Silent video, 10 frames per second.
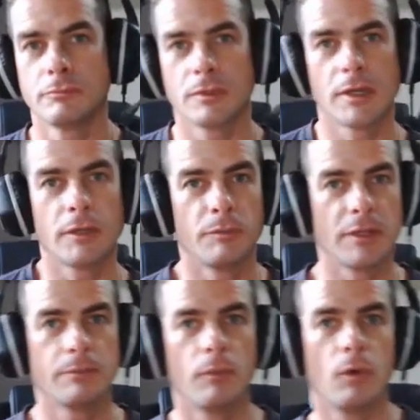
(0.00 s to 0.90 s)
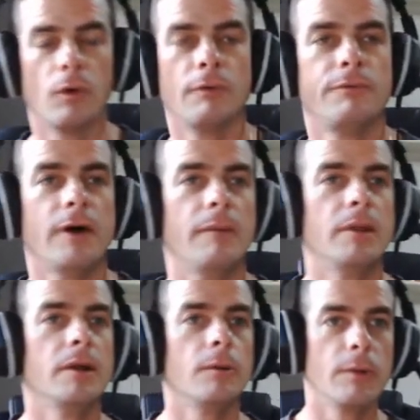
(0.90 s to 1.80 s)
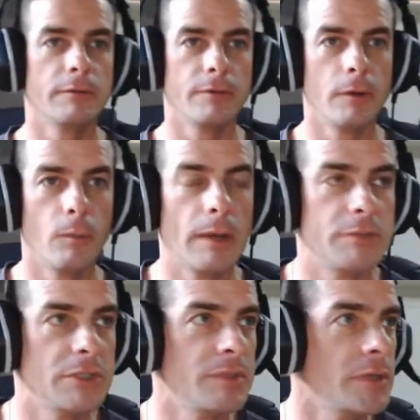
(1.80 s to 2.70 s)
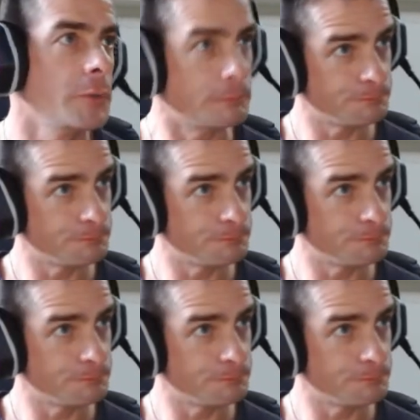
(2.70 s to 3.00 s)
get a bit more familiar with WebGPU.